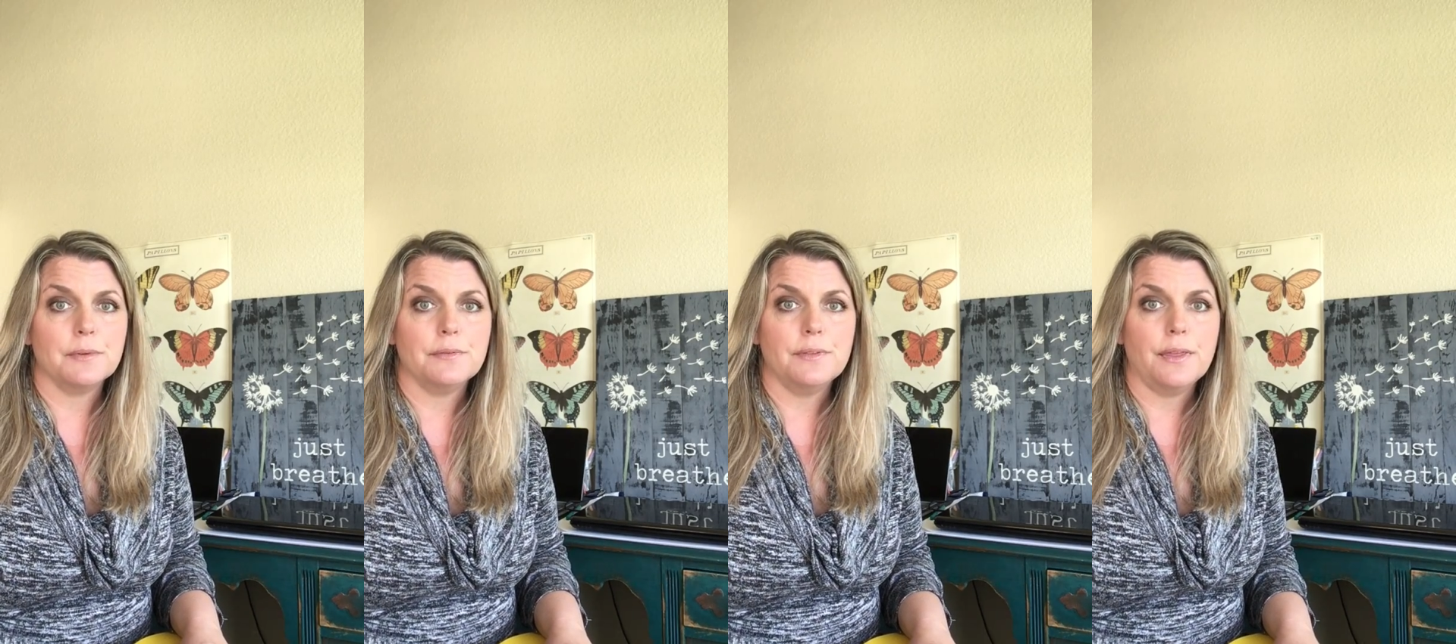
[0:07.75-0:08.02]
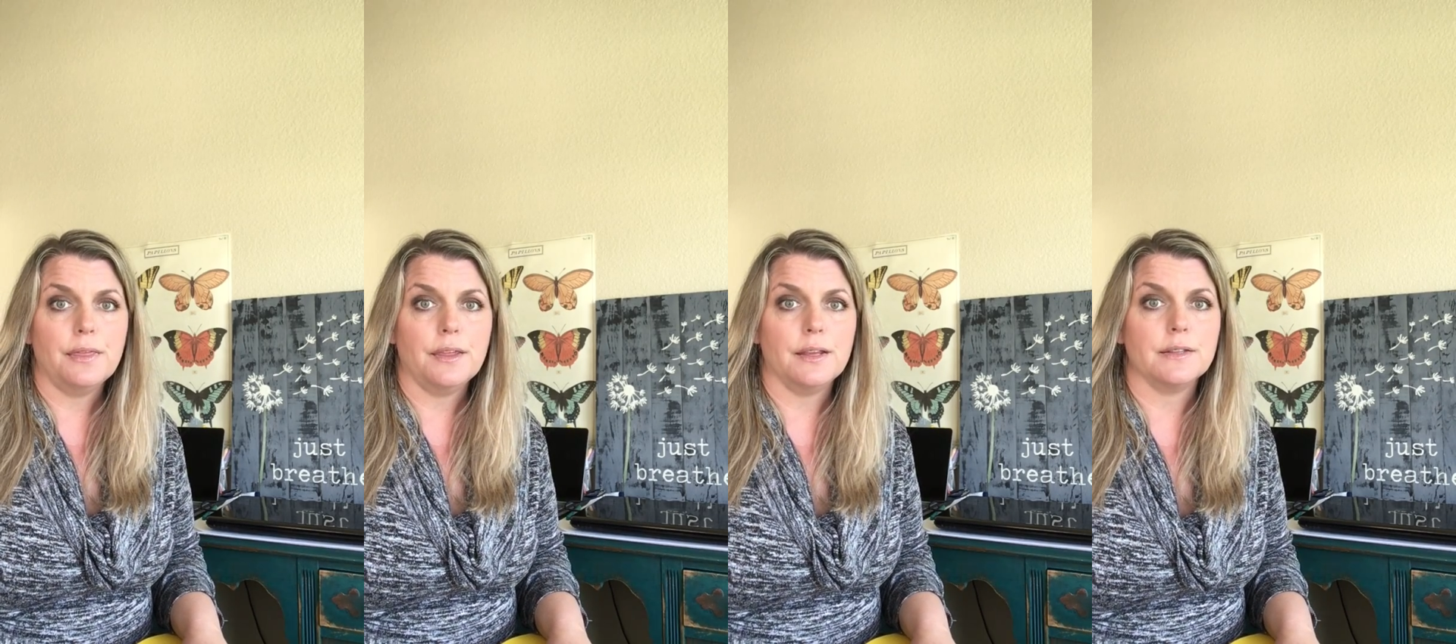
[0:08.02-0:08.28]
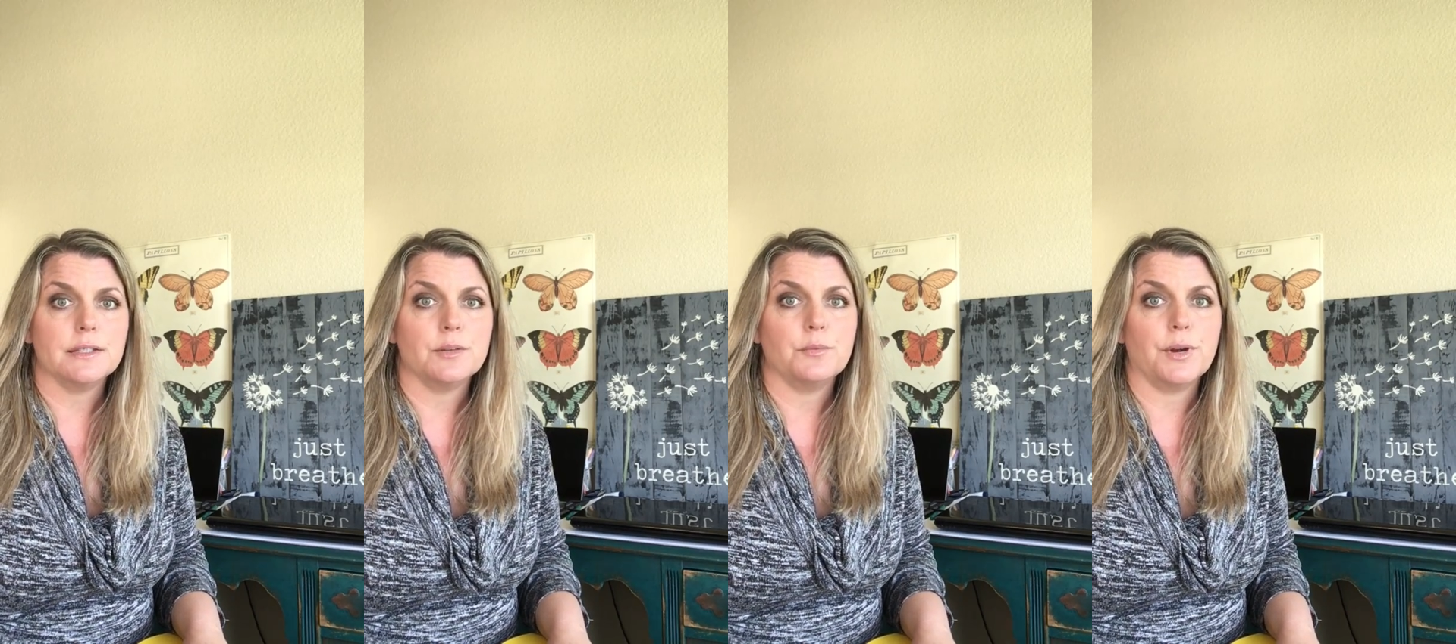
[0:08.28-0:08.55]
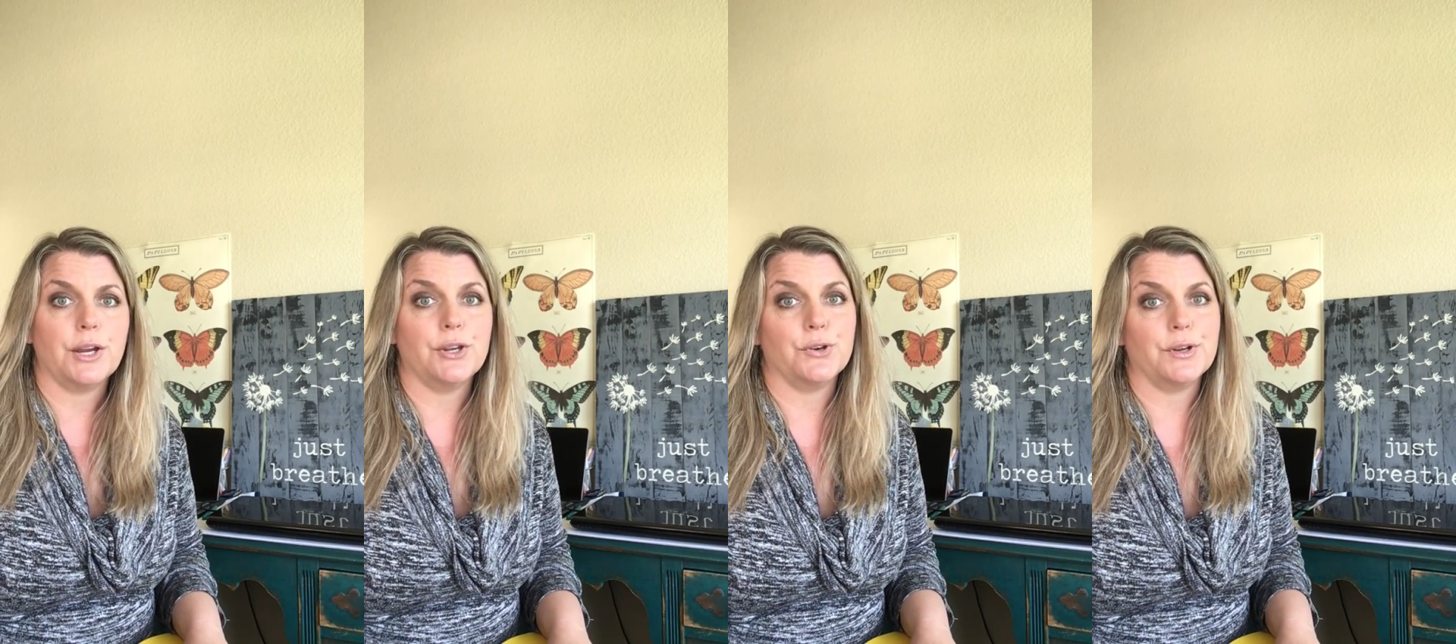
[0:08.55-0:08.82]
of the things that were
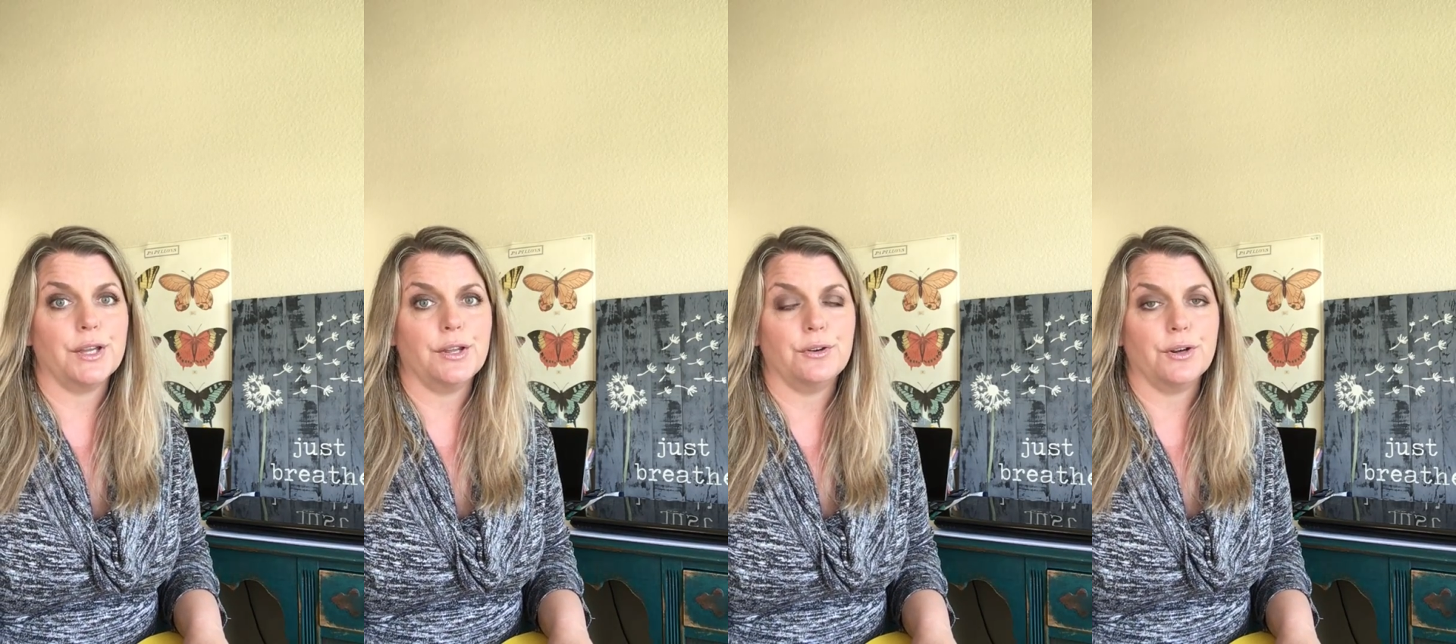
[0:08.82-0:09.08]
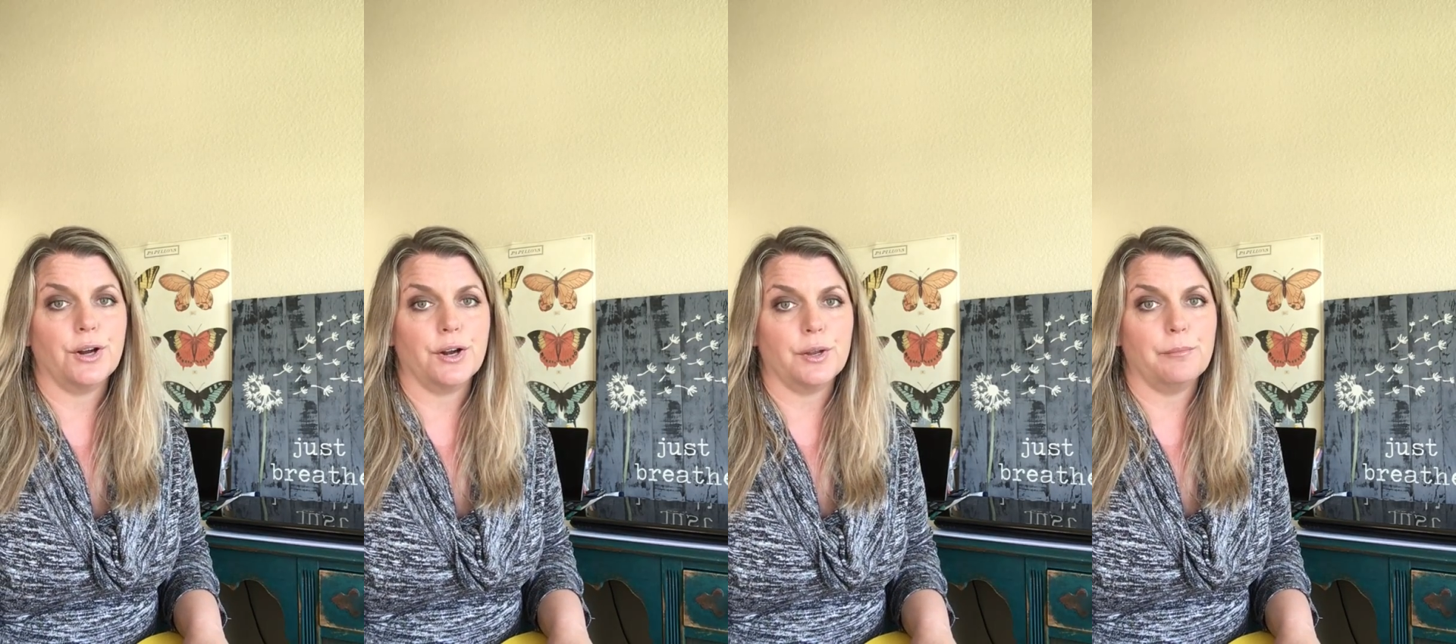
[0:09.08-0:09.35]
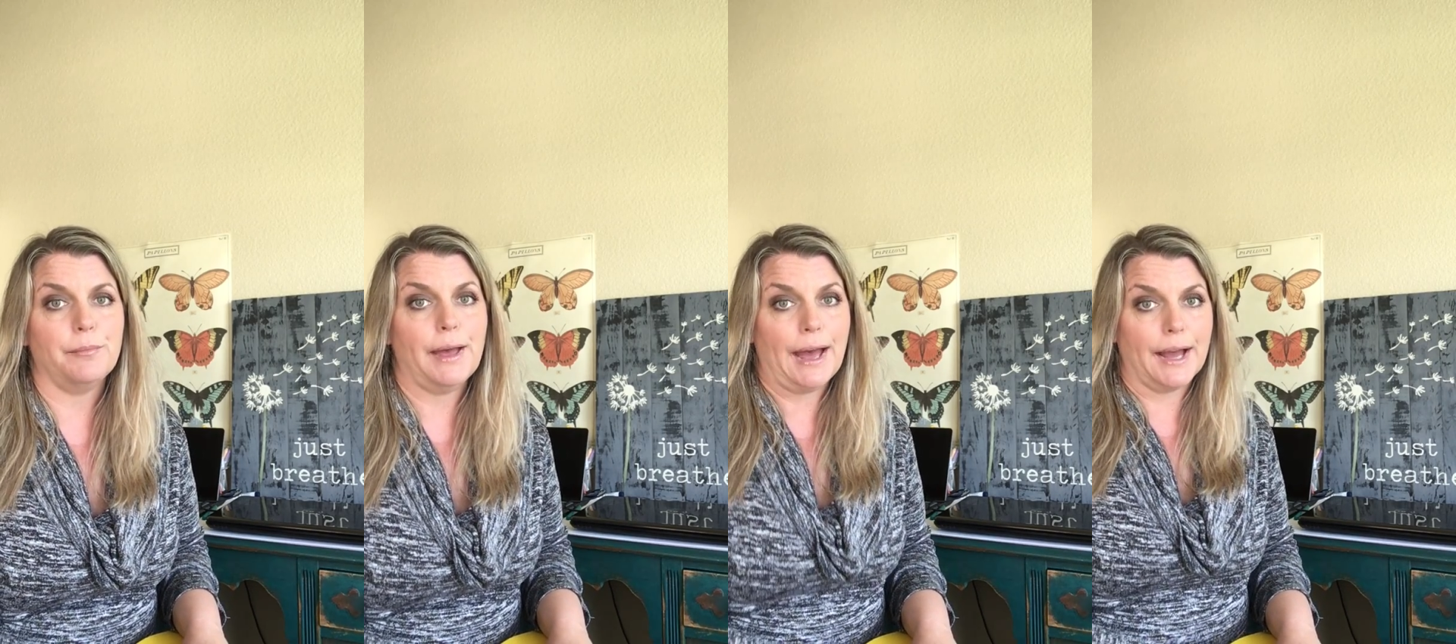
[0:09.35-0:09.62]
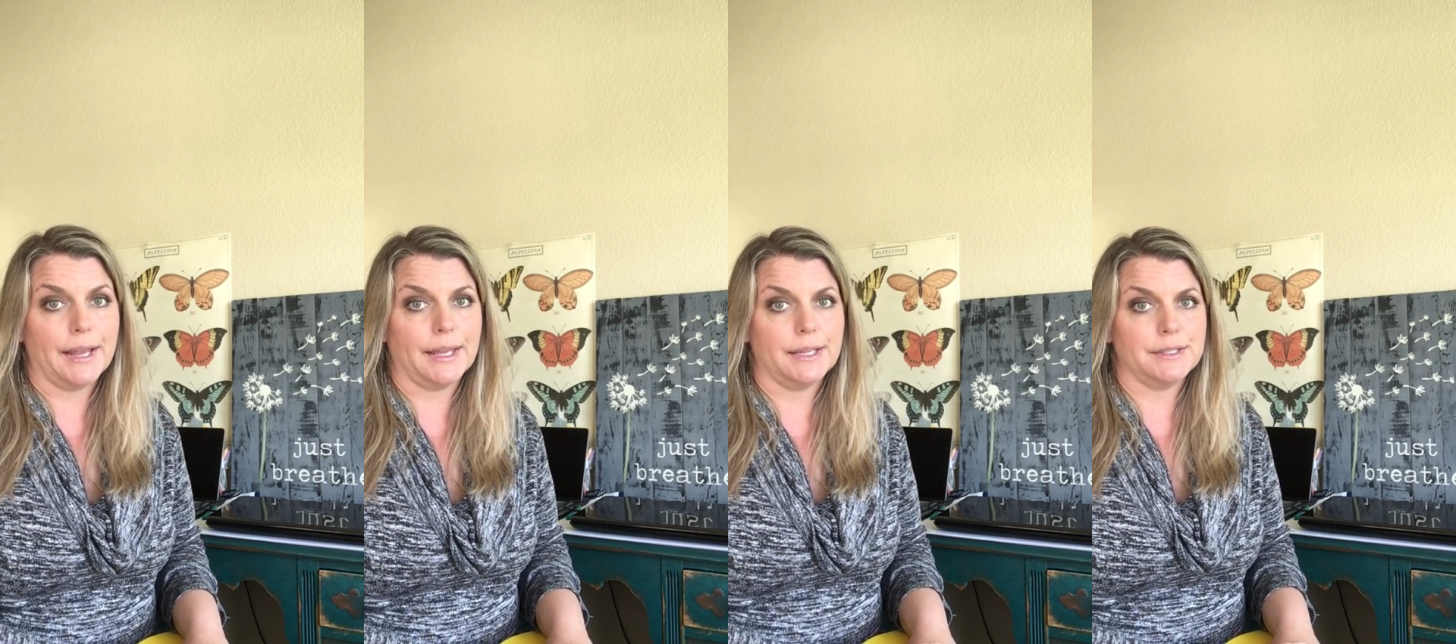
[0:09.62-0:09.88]
in your kindergarten
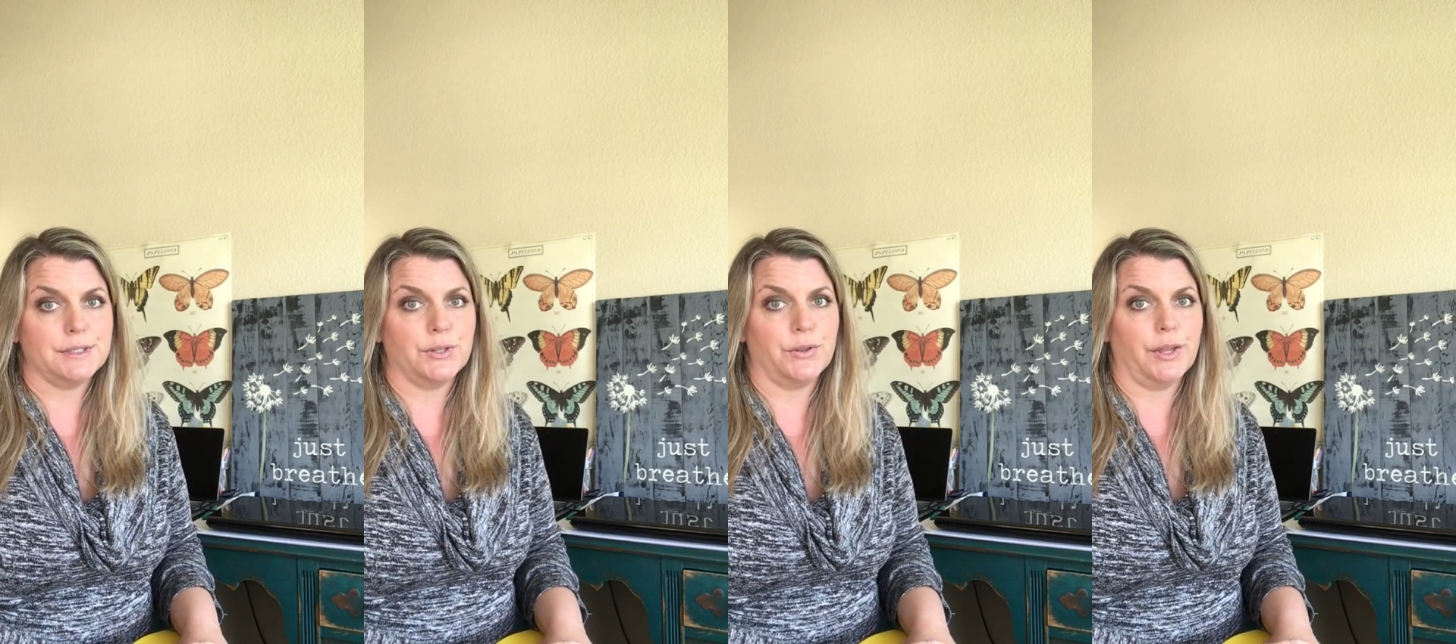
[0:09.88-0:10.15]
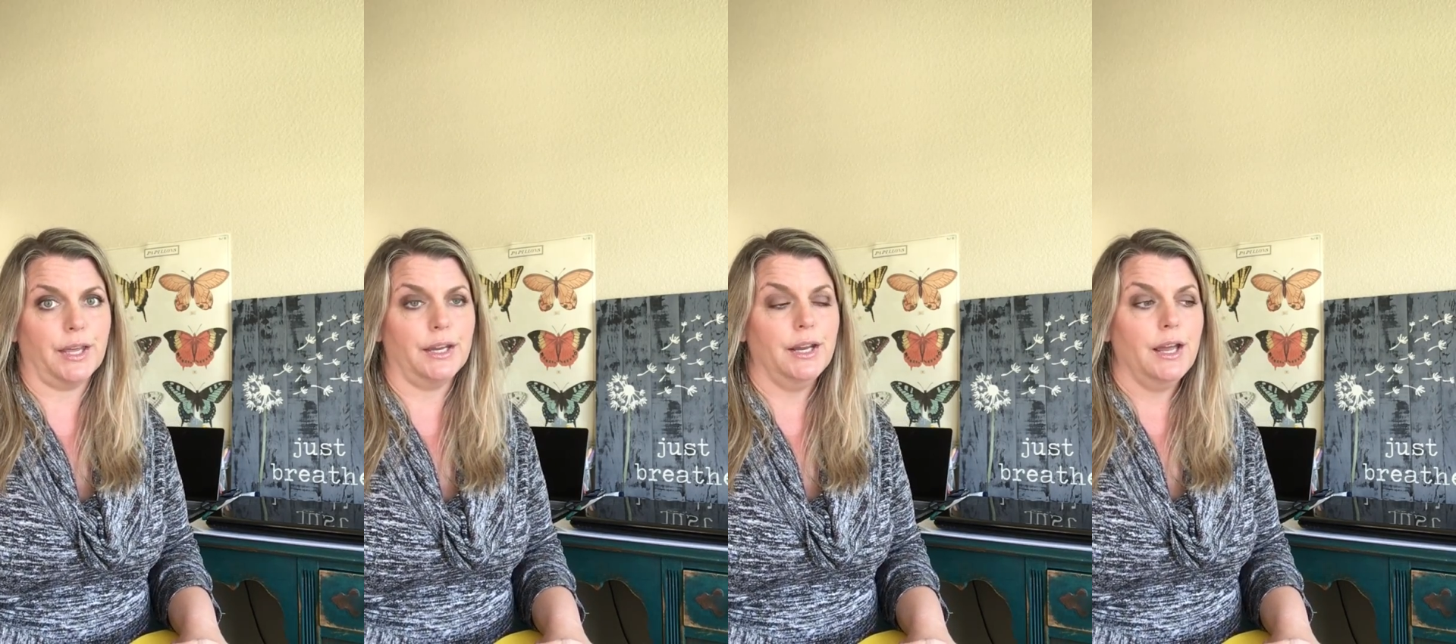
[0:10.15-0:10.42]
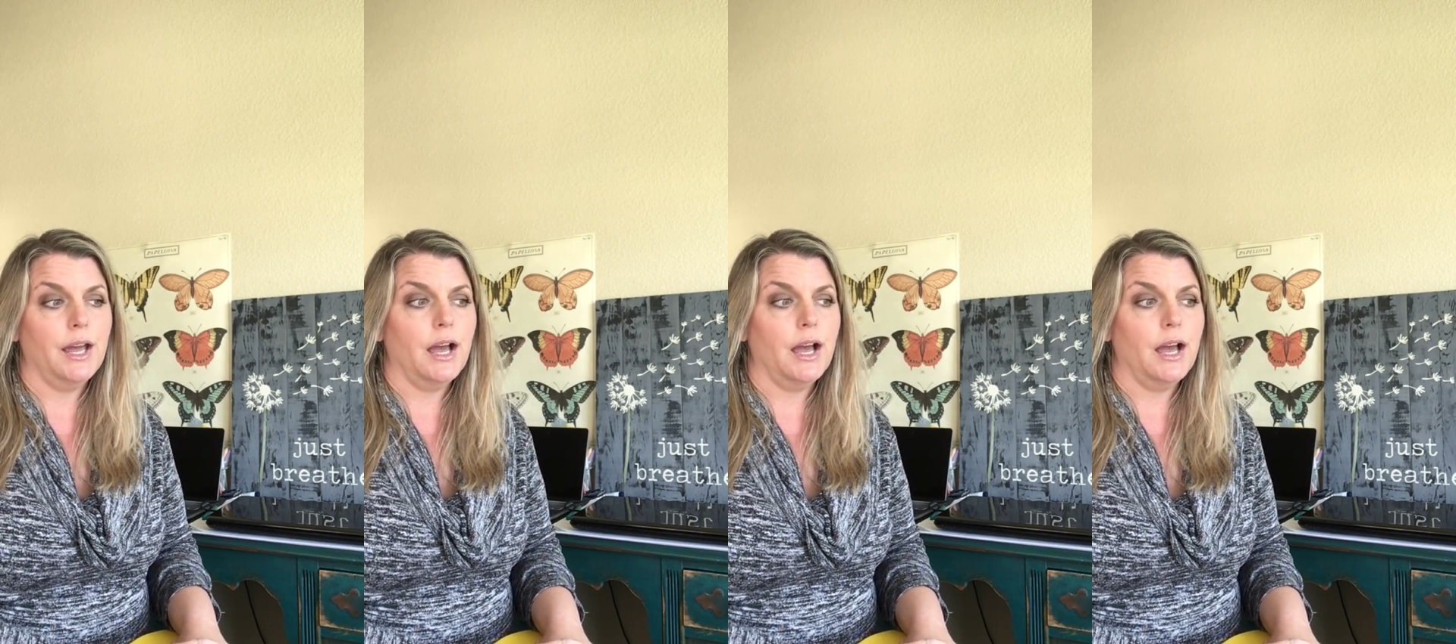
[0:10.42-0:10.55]
packet so that